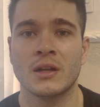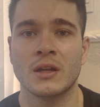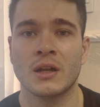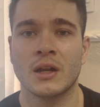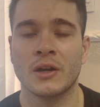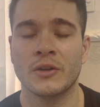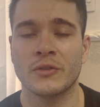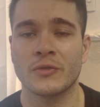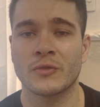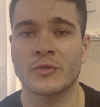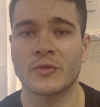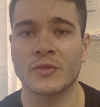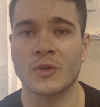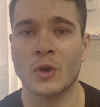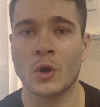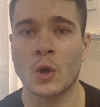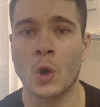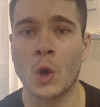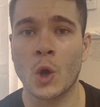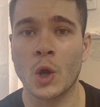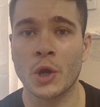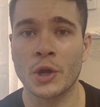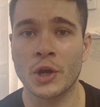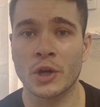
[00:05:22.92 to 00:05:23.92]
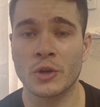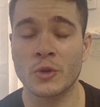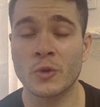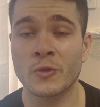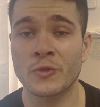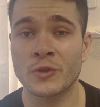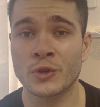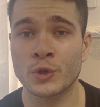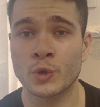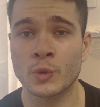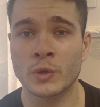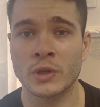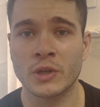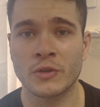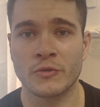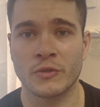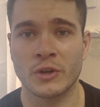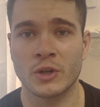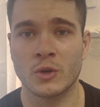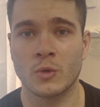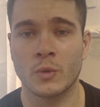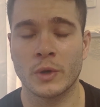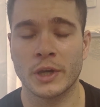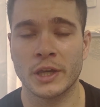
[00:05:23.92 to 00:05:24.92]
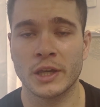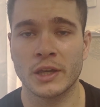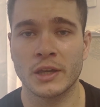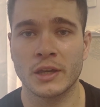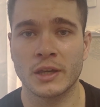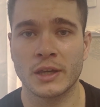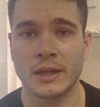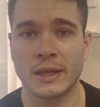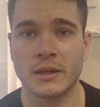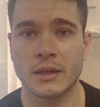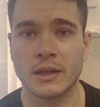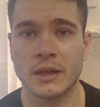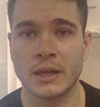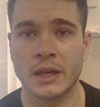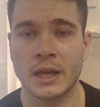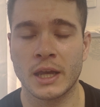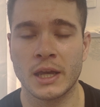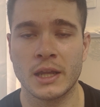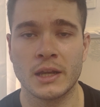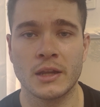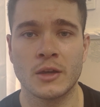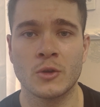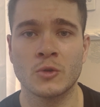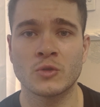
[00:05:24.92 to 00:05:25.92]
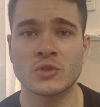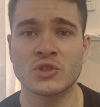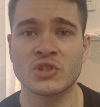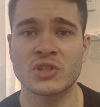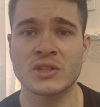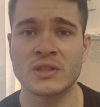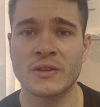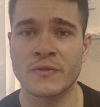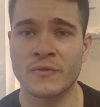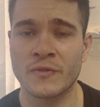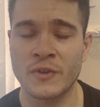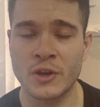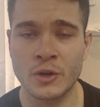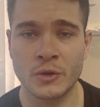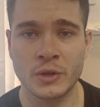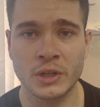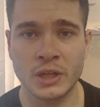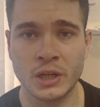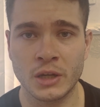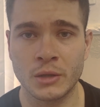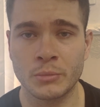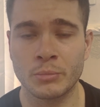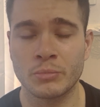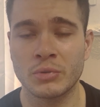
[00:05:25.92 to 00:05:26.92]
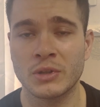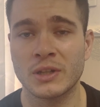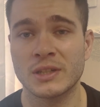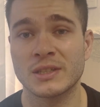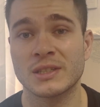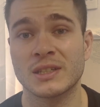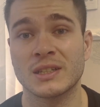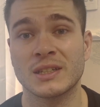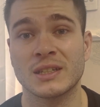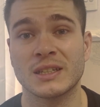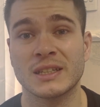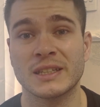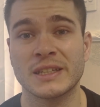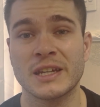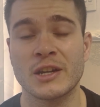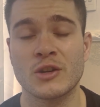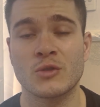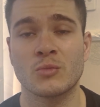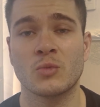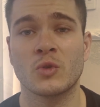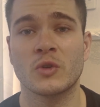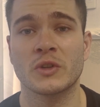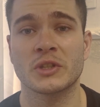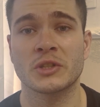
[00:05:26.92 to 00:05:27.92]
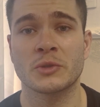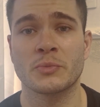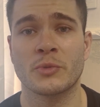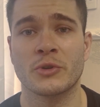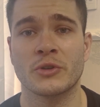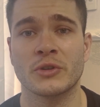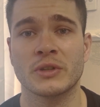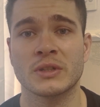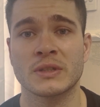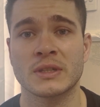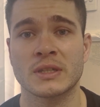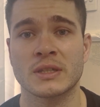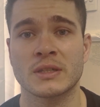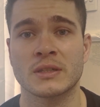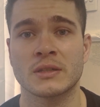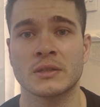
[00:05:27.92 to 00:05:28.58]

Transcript: of not overdoing it right away. And it was just a very unpleasant, terrible experience.